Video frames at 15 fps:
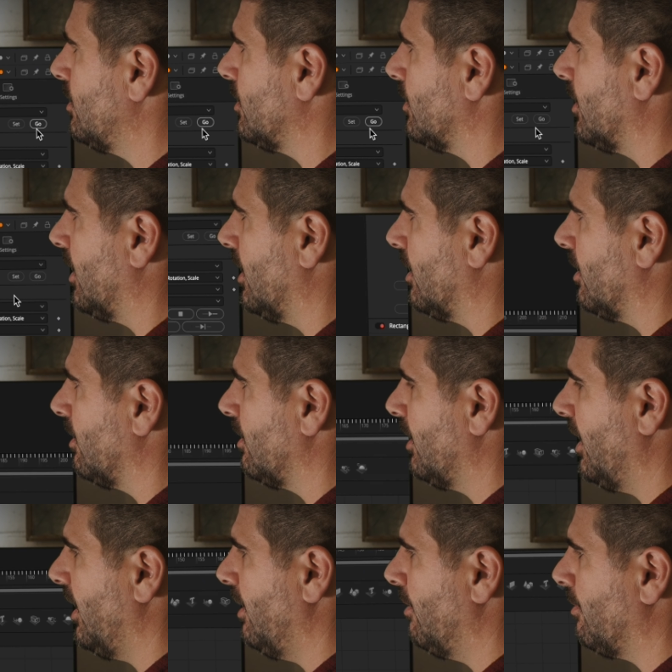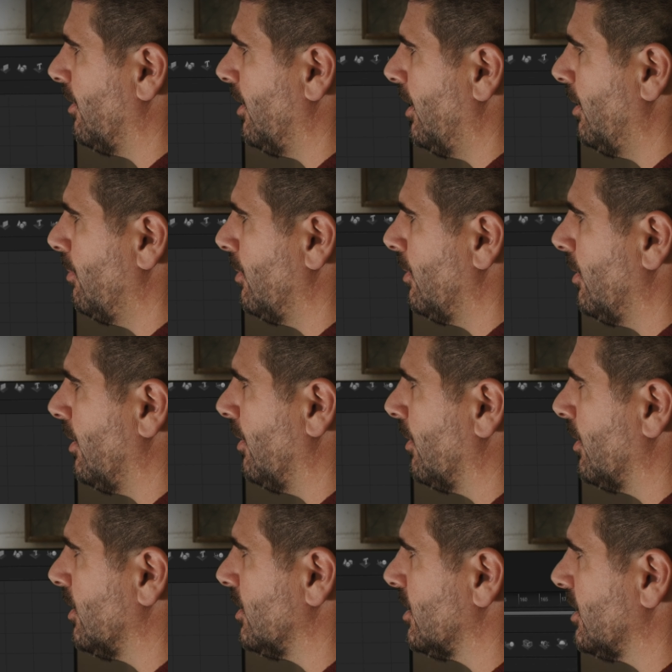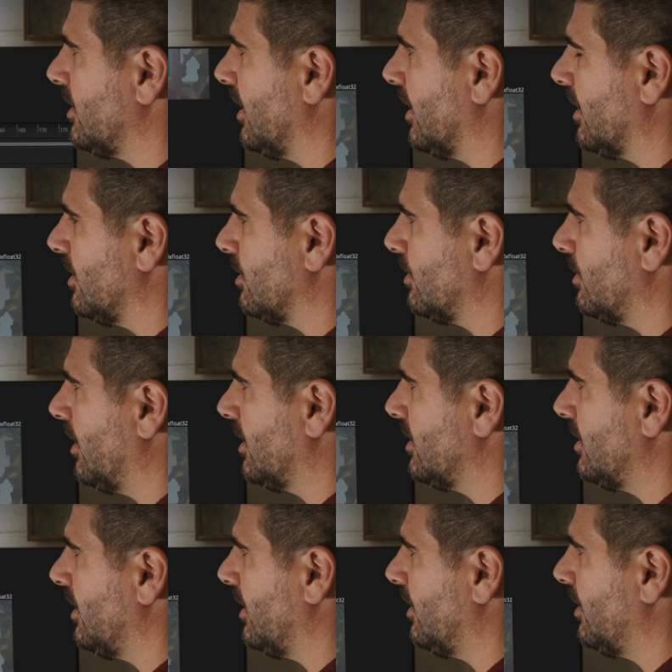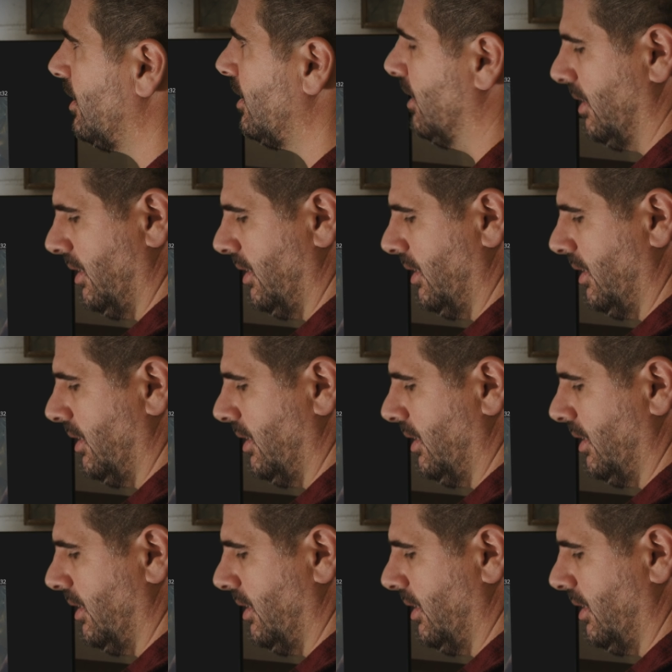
So we're on our keyframe, and we're just take this rectangle.